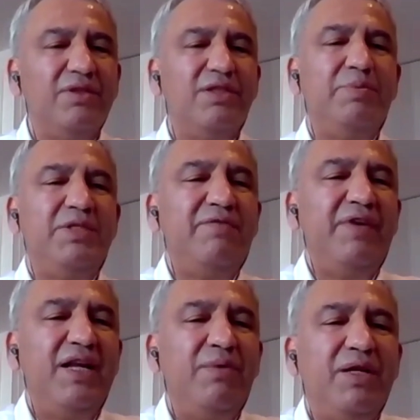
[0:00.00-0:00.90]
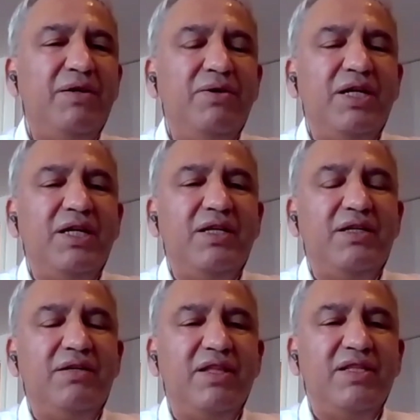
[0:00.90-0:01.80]
specifically when you look at
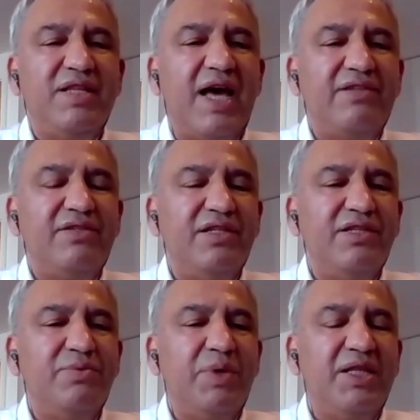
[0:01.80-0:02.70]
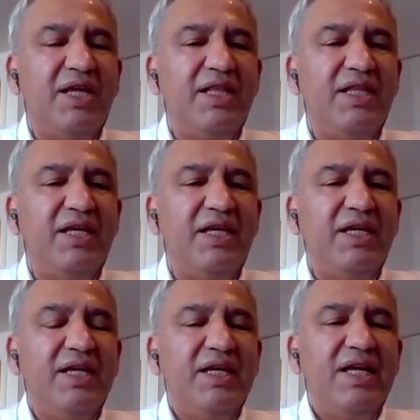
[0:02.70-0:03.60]
transactions within
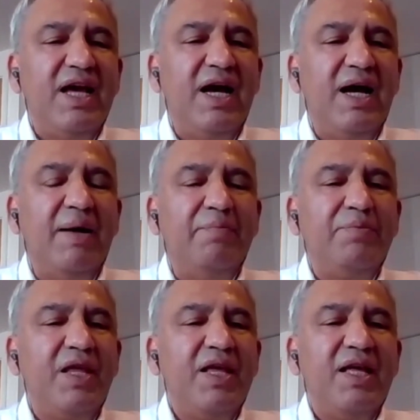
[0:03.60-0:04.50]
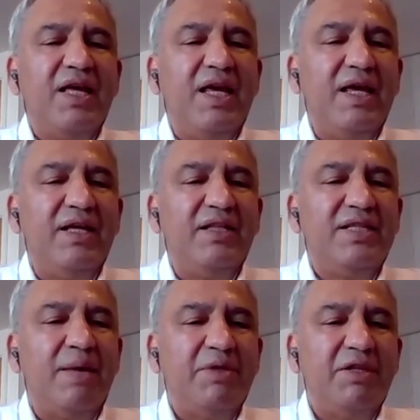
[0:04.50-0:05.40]
the
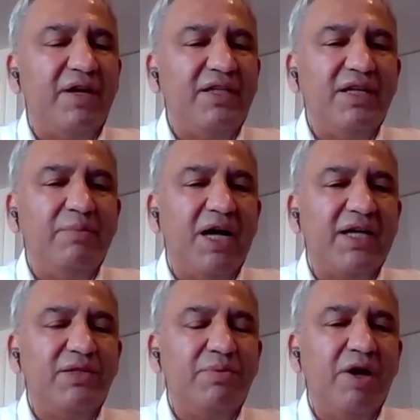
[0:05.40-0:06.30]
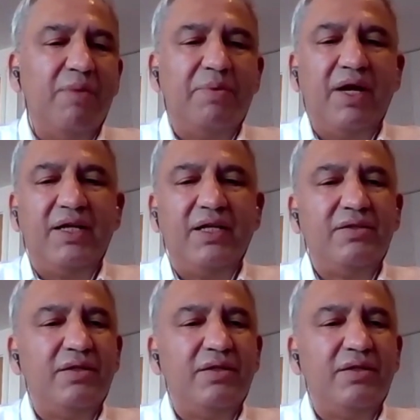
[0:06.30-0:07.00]
some of the frontier markets we operate in.